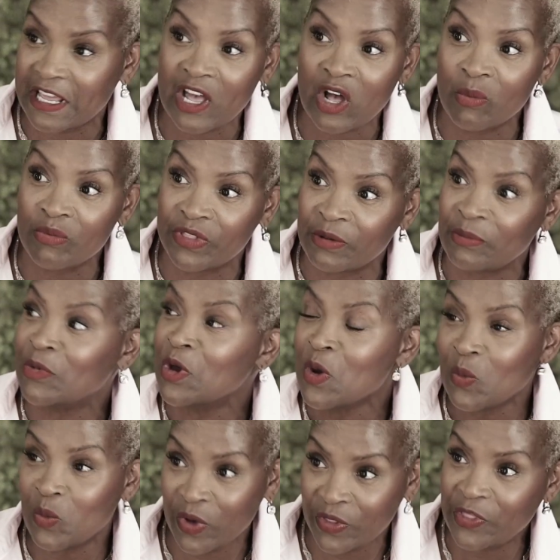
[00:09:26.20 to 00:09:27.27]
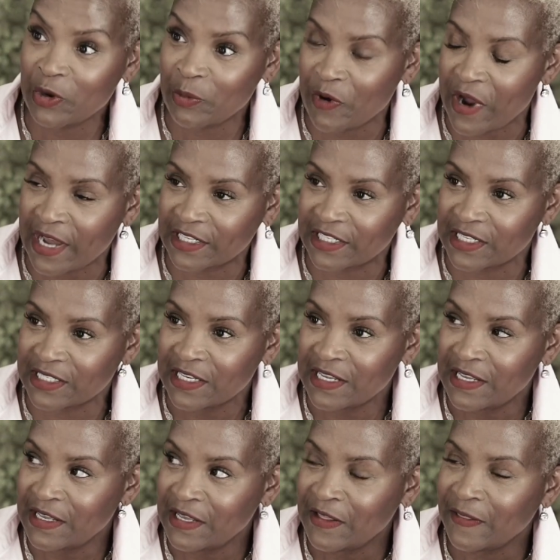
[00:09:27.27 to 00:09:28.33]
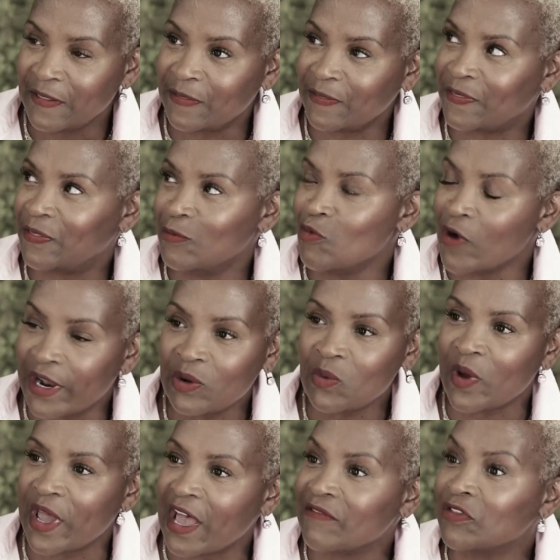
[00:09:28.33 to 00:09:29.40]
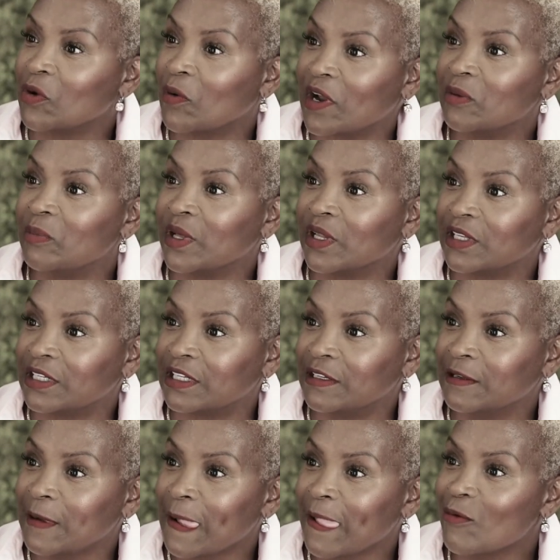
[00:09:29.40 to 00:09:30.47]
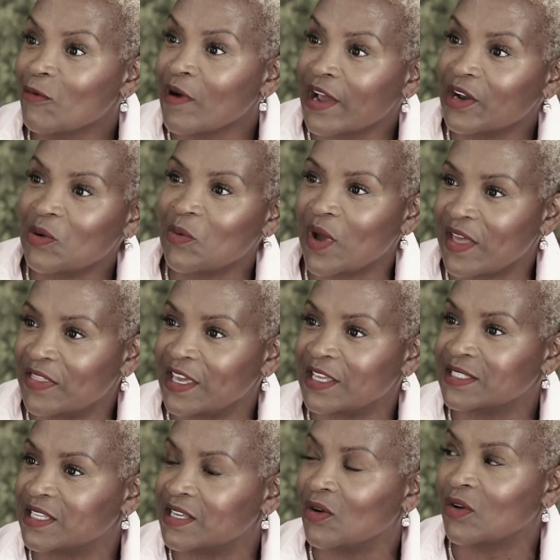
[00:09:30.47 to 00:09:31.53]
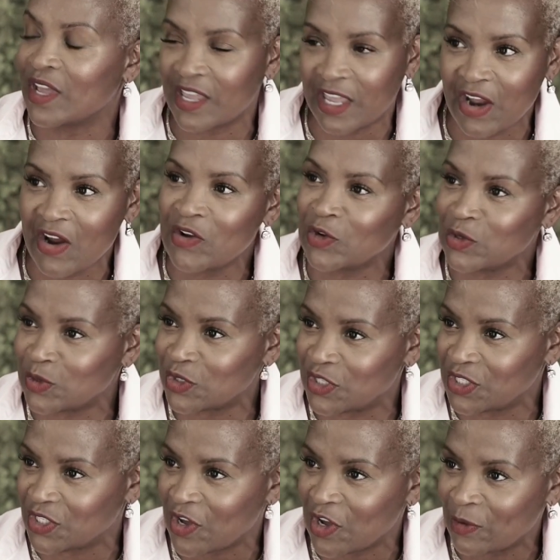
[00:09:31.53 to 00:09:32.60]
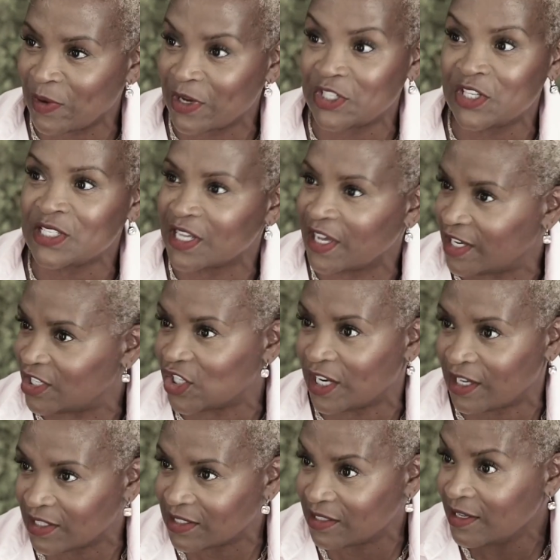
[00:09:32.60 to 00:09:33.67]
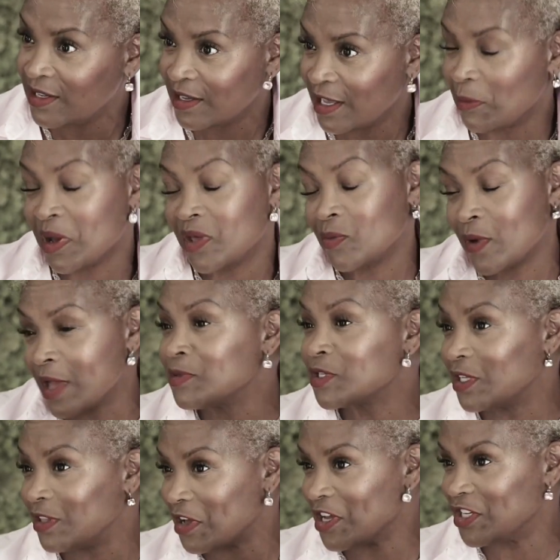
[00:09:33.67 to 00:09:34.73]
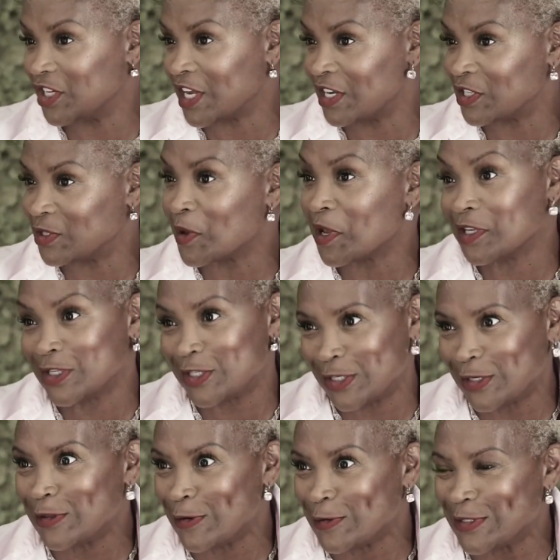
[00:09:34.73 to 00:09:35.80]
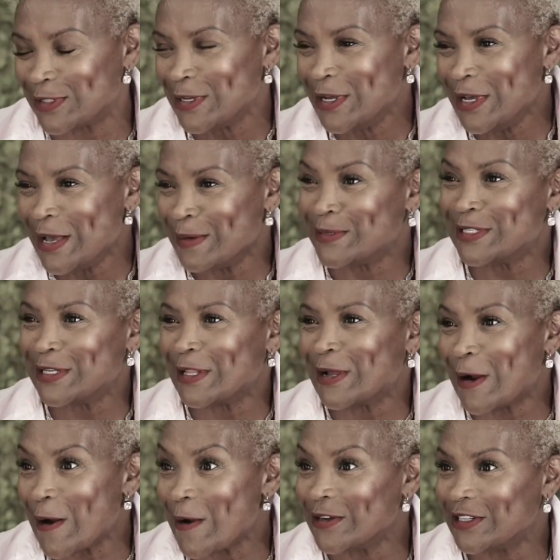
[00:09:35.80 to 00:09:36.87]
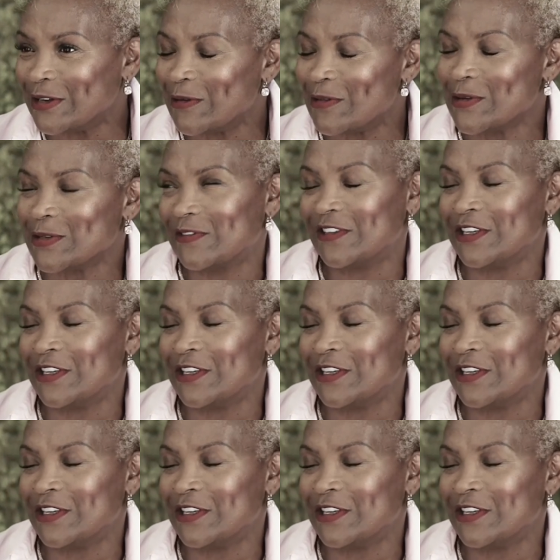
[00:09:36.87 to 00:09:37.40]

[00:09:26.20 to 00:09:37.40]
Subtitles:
to help them with their practice, right away I have the credibility. Right away they see, okay, Karen knows what she's talking about, she's a hygienist. And by the way, I'm still a hygienist, so I'm still current in all those